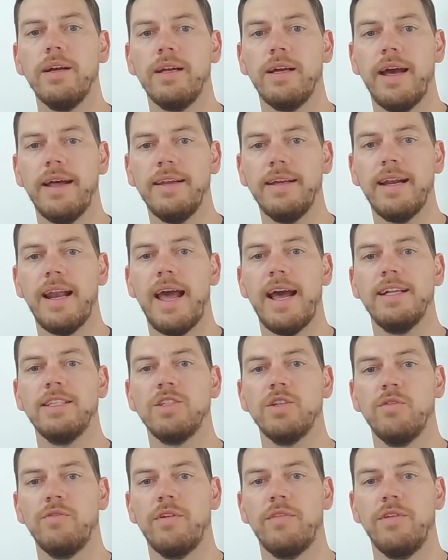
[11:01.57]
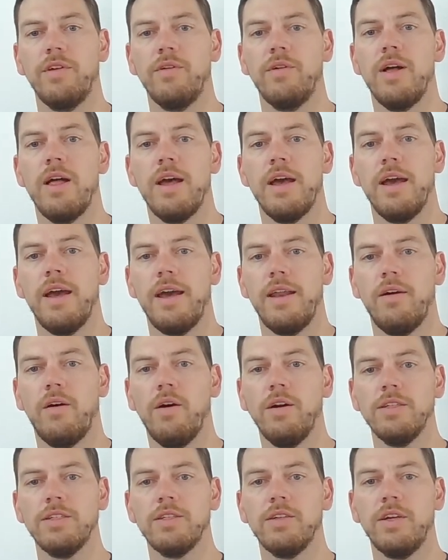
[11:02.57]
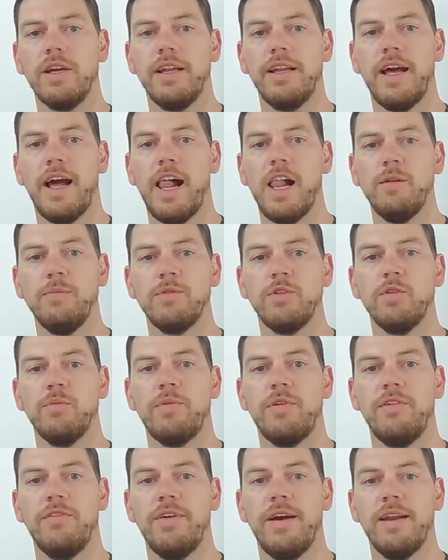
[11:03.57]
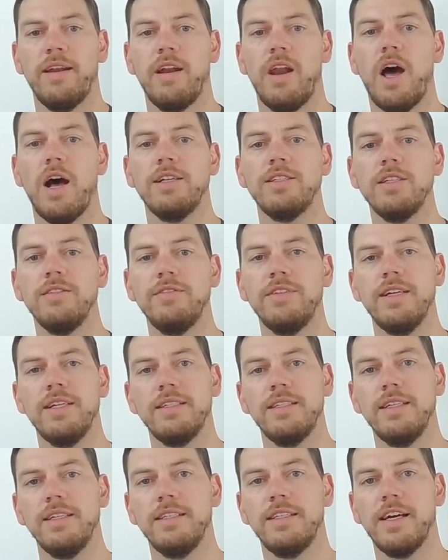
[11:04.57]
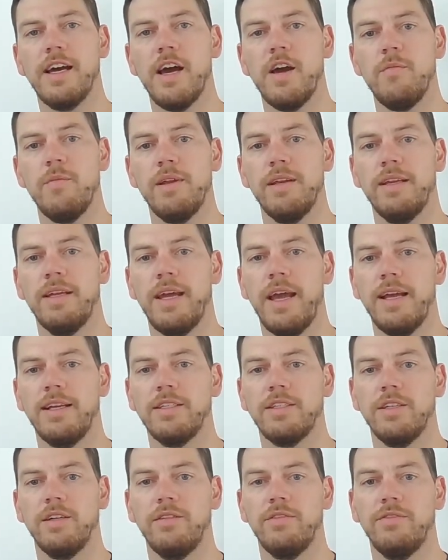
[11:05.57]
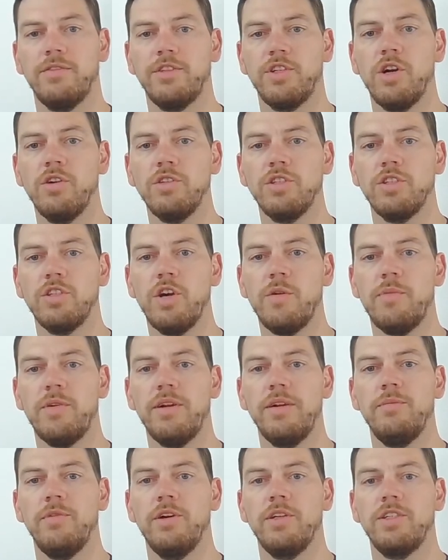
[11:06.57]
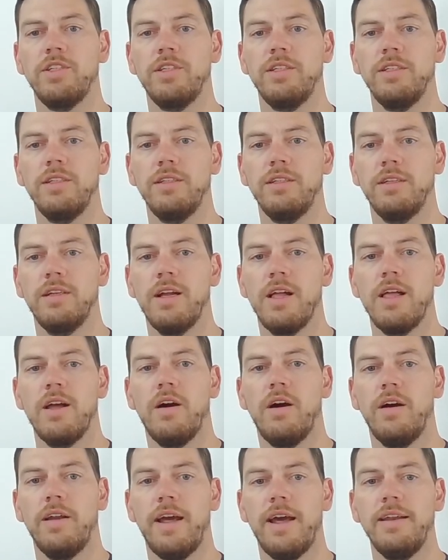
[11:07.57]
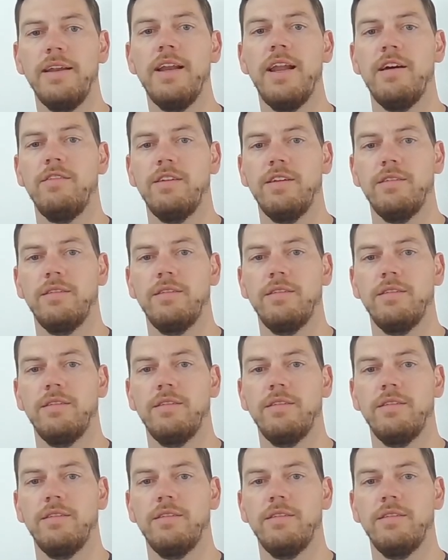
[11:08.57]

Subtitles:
at-a-glance overview, it also can help to prevent loss of testing time in case of showstopper emergence on any level.